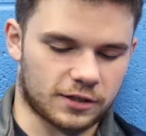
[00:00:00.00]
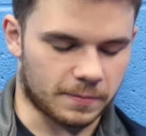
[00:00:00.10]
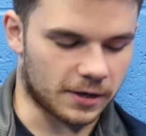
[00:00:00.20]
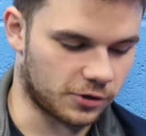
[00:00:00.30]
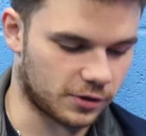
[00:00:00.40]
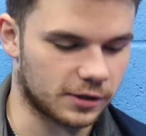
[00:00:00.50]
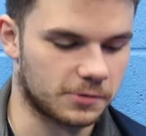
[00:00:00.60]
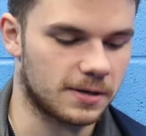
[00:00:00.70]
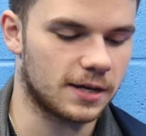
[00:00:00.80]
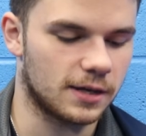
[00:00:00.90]
has mentioned
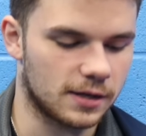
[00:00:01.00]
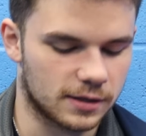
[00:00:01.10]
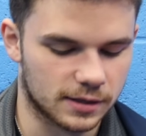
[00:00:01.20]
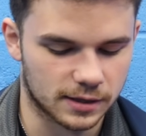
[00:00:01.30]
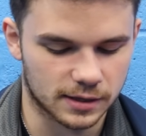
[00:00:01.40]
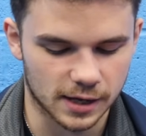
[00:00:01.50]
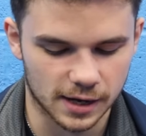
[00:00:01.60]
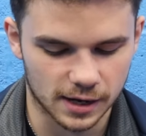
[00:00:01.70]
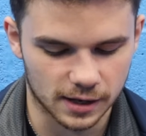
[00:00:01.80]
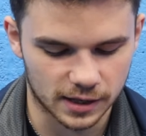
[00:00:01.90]
to me,
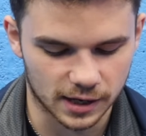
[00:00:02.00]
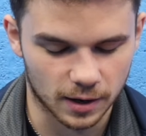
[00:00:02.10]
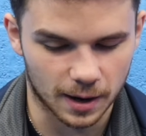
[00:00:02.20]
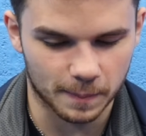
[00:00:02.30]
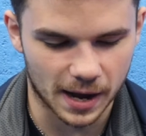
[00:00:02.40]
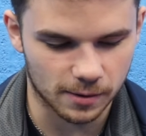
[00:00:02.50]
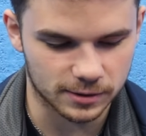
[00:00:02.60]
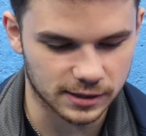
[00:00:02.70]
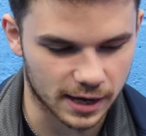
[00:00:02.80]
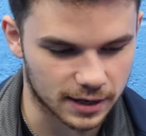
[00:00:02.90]
they're like
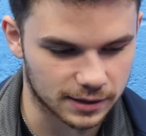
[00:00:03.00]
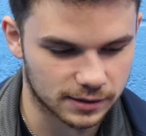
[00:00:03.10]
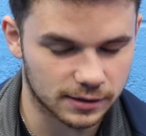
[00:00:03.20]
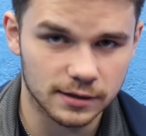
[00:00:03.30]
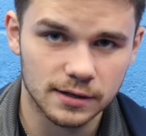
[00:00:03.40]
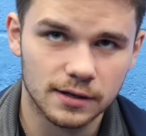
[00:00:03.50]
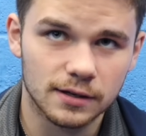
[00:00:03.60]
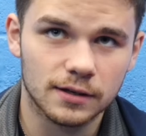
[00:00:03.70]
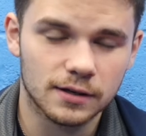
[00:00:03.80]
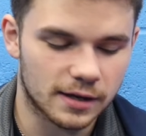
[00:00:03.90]
power skates.
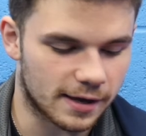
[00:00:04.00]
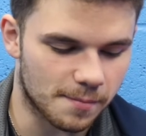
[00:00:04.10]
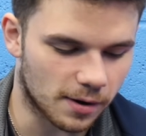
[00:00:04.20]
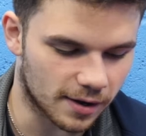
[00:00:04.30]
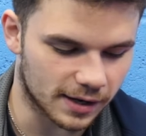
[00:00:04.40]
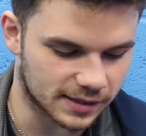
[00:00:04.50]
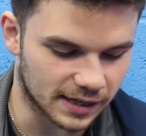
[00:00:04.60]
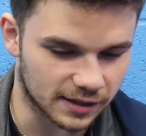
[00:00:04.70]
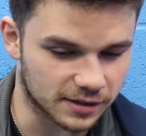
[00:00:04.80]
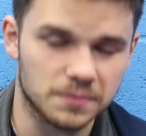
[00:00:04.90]
In my eyes,
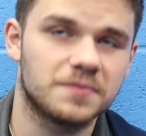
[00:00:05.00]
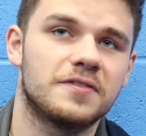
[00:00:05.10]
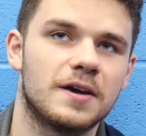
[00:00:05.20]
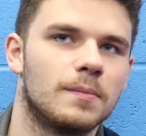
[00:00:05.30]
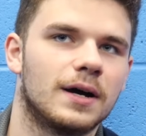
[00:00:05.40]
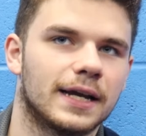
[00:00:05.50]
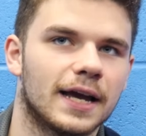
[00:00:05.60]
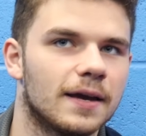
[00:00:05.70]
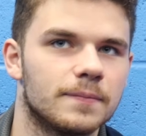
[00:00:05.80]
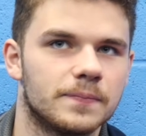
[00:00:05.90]
that doesn't fit my
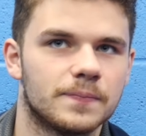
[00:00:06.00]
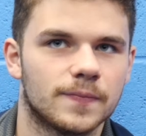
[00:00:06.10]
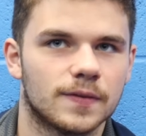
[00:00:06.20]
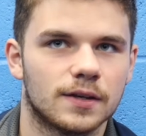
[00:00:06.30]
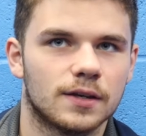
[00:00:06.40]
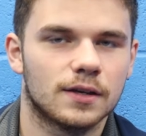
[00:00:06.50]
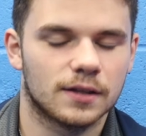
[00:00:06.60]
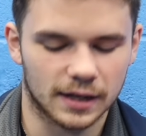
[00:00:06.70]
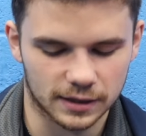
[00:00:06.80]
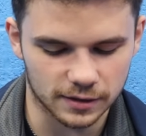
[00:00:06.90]

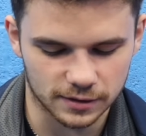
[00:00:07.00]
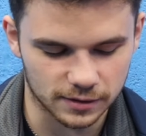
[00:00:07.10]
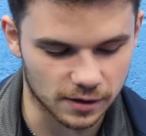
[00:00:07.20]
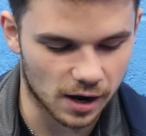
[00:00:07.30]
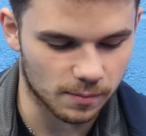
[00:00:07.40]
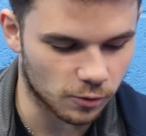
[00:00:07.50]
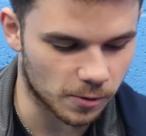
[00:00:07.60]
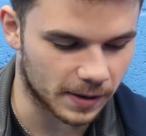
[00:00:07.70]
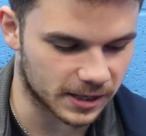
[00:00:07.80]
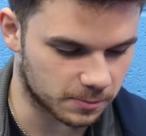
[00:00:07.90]
game. That doesn't, I'm
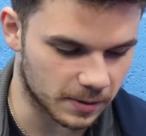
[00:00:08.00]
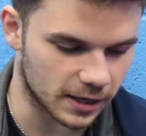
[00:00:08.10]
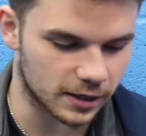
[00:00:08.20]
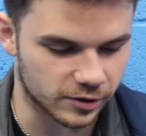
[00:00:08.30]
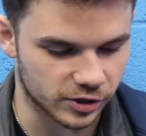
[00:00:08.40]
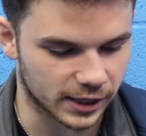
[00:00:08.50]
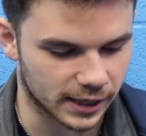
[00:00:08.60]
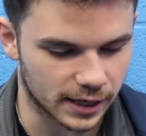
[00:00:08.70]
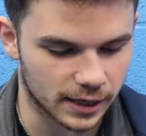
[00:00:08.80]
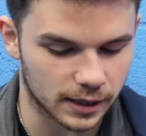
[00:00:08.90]
more about speed,
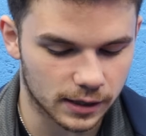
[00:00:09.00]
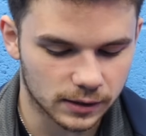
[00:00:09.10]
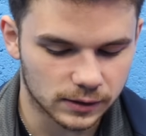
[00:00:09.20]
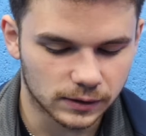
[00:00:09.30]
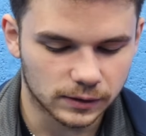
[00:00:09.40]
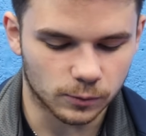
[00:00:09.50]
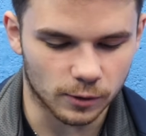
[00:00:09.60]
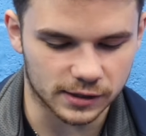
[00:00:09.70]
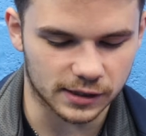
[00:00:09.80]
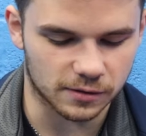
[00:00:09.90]
agility,
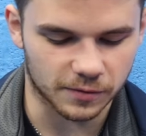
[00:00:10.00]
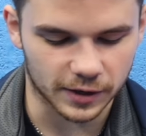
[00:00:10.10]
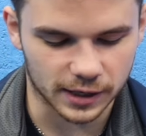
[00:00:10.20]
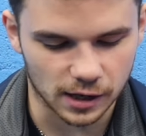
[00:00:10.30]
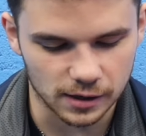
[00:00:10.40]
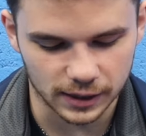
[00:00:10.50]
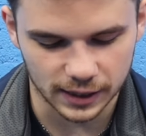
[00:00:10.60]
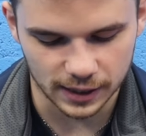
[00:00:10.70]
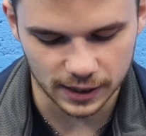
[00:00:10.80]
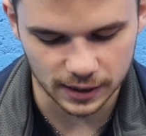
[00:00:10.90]
whereas these are very
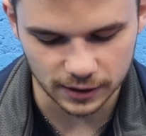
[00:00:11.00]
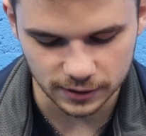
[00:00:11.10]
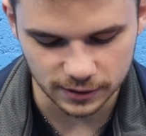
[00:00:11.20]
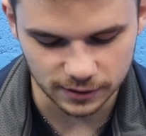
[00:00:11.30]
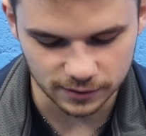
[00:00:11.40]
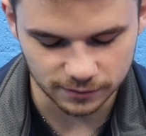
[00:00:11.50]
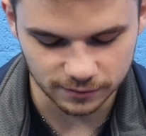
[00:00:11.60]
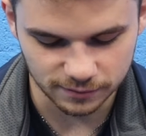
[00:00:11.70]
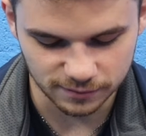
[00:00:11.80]
clunky and